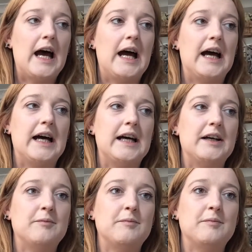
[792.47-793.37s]

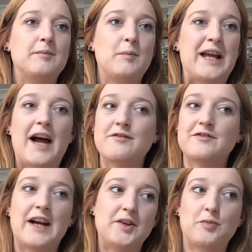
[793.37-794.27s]
We haven't
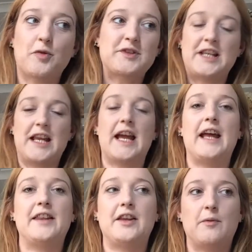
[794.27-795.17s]
found a property
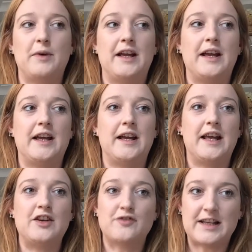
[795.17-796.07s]
yet that we're
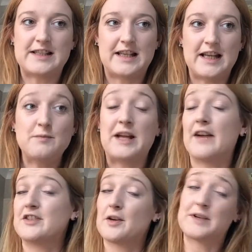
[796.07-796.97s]
interested in. We
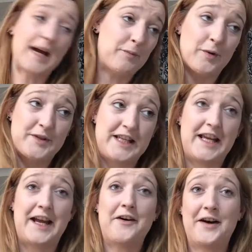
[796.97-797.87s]
haven't sold our property
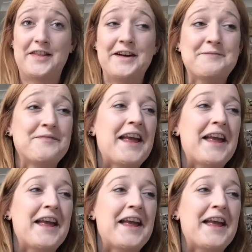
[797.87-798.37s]
yet either,